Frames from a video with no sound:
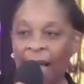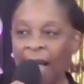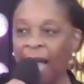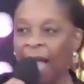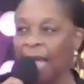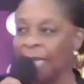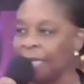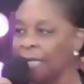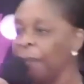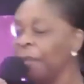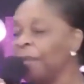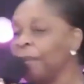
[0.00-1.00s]
And
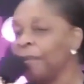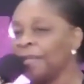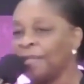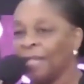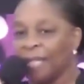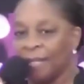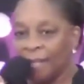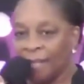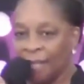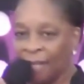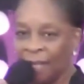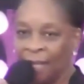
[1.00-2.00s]
some of those
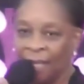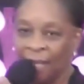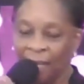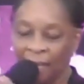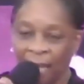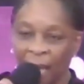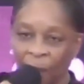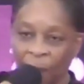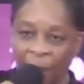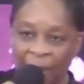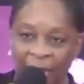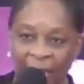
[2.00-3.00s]
things that
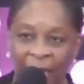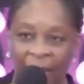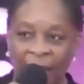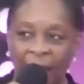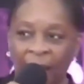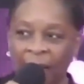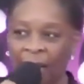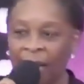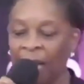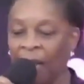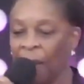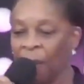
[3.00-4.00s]
we,
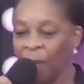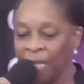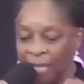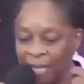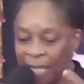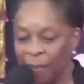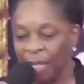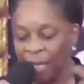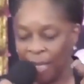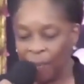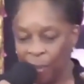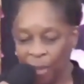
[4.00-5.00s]
um, when you think about
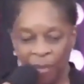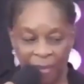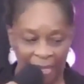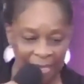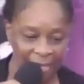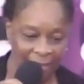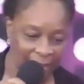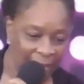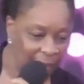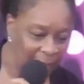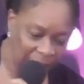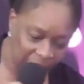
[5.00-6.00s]
the impurities, you
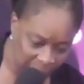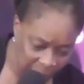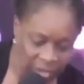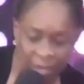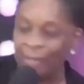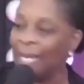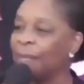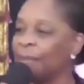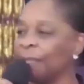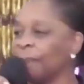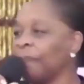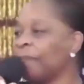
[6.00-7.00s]
think, well, you brought you out,
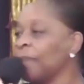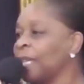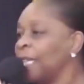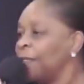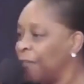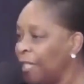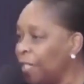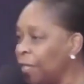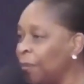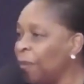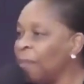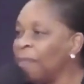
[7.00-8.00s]
he's feeding
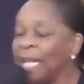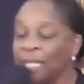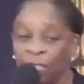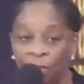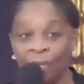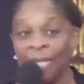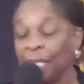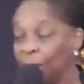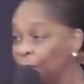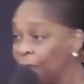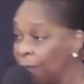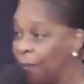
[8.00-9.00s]
you on manna, so you're getting
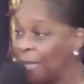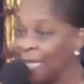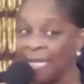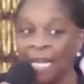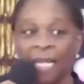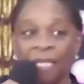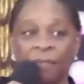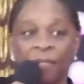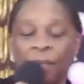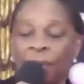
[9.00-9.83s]
good food inside of you,